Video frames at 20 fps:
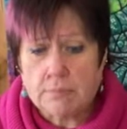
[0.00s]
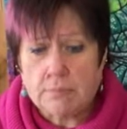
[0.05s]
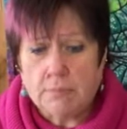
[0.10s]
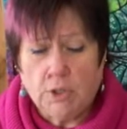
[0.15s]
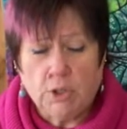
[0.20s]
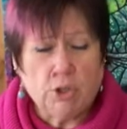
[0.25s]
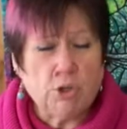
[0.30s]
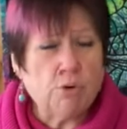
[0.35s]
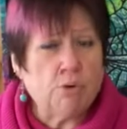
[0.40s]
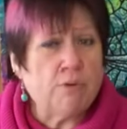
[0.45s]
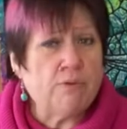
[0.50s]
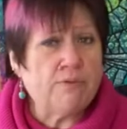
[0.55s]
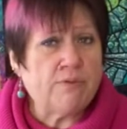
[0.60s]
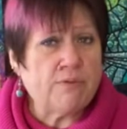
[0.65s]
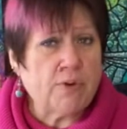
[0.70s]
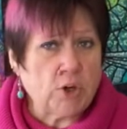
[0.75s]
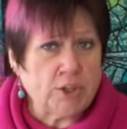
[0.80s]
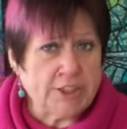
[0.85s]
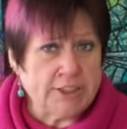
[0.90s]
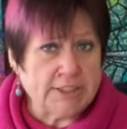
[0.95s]
you'll
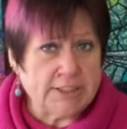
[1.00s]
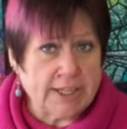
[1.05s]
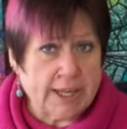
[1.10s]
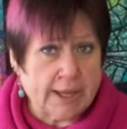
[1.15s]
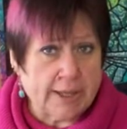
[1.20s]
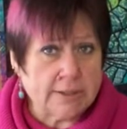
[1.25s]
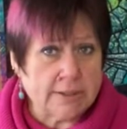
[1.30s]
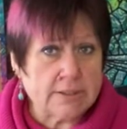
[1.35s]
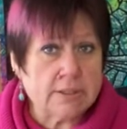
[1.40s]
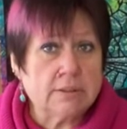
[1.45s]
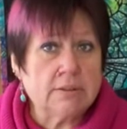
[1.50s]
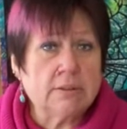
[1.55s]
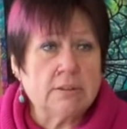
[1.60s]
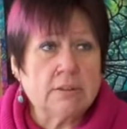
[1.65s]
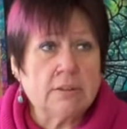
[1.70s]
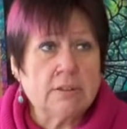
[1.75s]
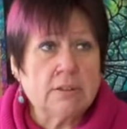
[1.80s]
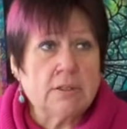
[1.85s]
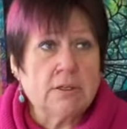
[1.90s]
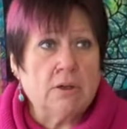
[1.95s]
find it
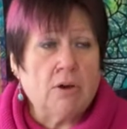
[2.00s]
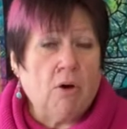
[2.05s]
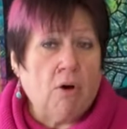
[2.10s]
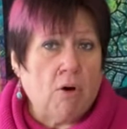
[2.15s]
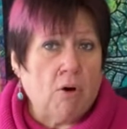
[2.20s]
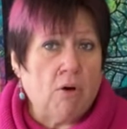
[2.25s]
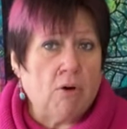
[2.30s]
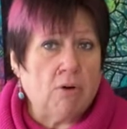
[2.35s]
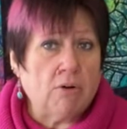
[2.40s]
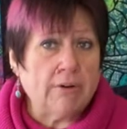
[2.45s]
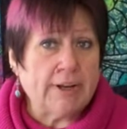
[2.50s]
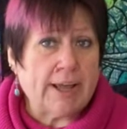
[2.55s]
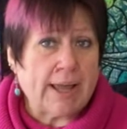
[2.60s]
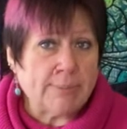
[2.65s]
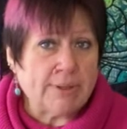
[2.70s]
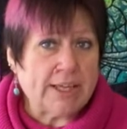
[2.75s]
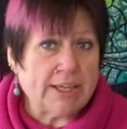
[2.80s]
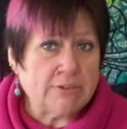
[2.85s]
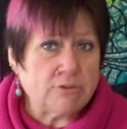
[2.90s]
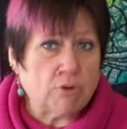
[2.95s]
on
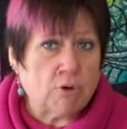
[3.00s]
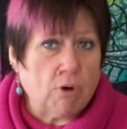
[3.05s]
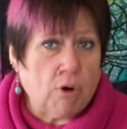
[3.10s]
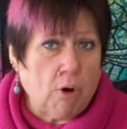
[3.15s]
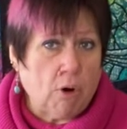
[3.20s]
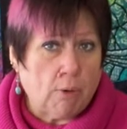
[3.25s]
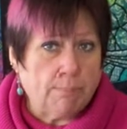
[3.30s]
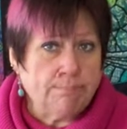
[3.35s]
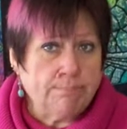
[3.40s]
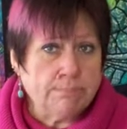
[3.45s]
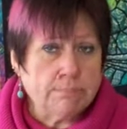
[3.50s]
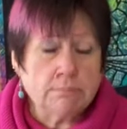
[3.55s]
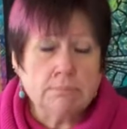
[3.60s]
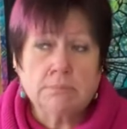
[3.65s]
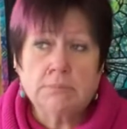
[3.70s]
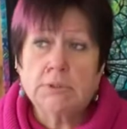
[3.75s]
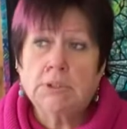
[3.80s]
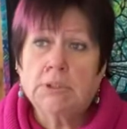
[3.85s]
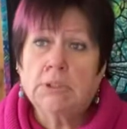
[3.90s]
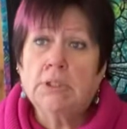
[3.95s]
abbyann.com
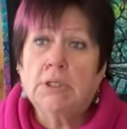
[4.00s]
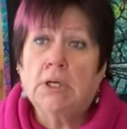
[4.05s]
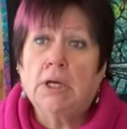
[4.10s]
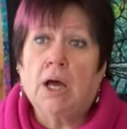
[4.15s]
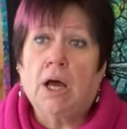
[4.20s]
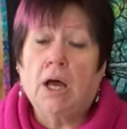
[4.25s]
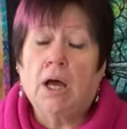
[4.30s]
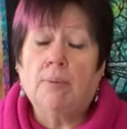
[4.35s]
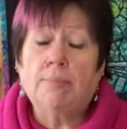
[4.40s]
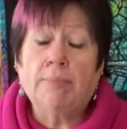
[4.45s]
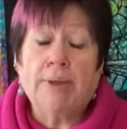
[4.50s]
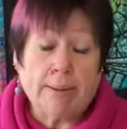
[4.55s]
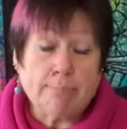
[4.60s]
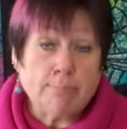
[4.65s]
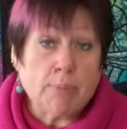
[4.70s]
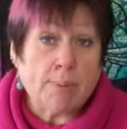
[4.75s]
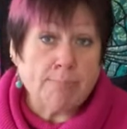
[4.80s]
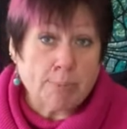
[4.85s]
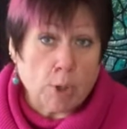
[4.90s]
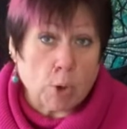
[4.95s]
in
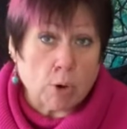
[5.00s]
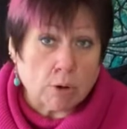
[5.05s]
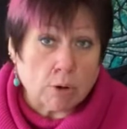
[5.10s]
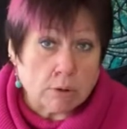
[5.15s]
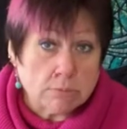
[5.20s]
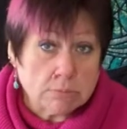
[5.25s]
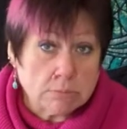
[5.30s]
my blog.